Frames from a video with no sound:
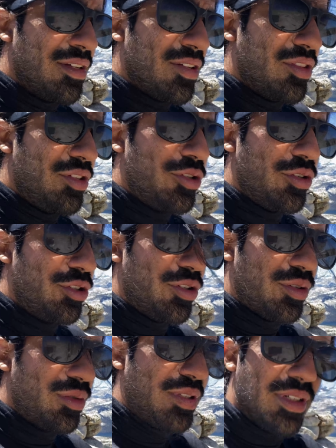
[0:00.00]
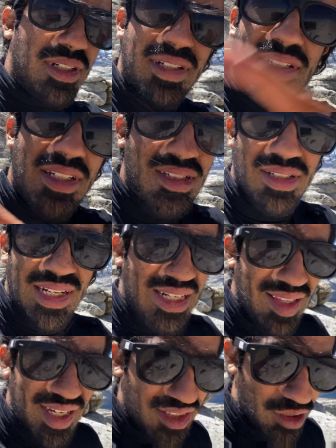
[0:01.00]
you're you're just
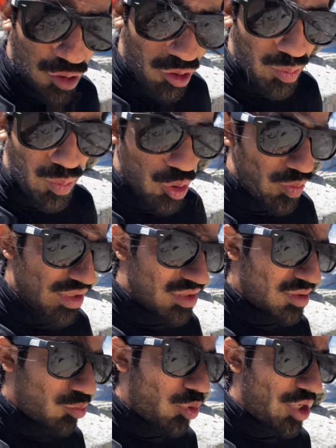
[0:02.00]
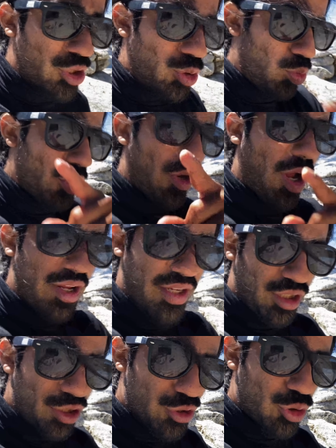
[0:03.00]
neglecting all the moments where you were not in
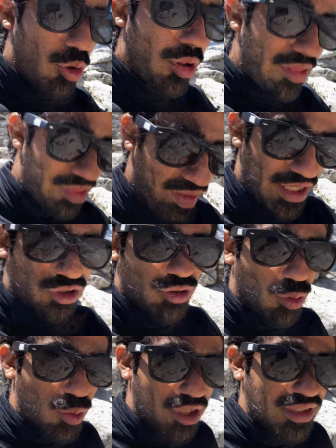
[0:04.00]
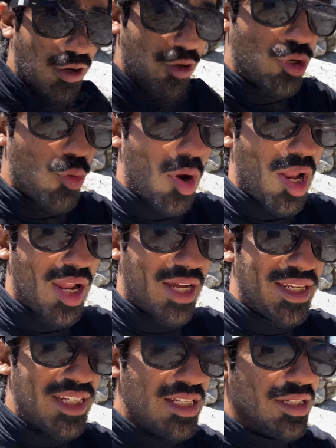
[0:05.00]
control and things still worked out and you were
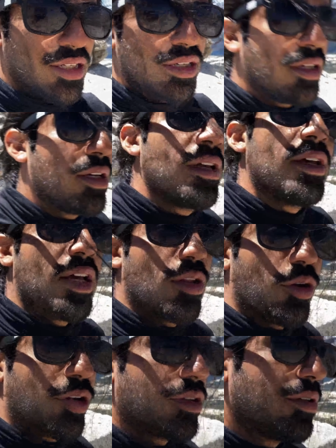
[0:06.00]
lucky look